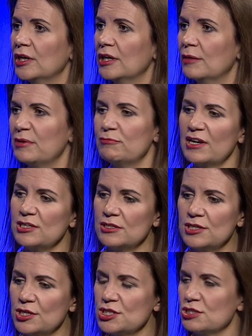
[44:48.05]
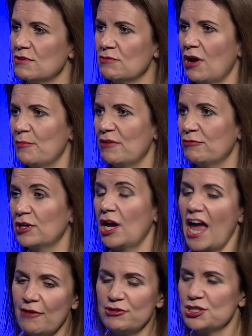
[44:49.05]
and been read a nursery rhyme every night,
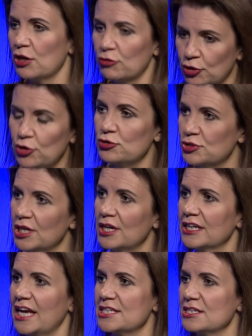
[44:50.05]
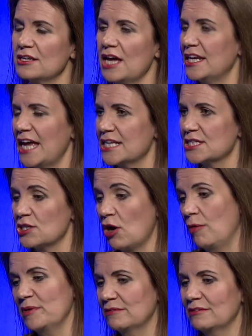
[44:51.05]
every child could get an A
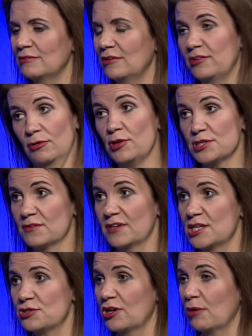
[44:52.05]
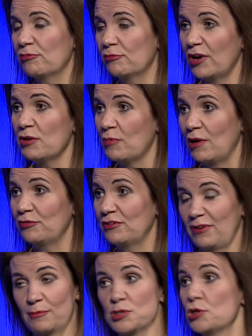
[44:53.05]
star. I mean, there are lots of kids who come from very wealthy
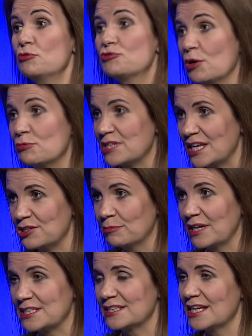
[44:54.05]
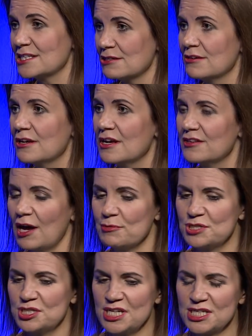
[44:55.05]
families who don't end up getting that, so that would
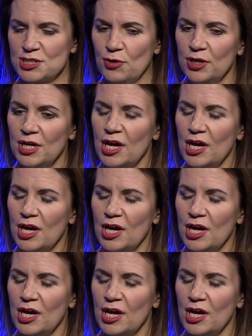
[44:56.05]
suggest not.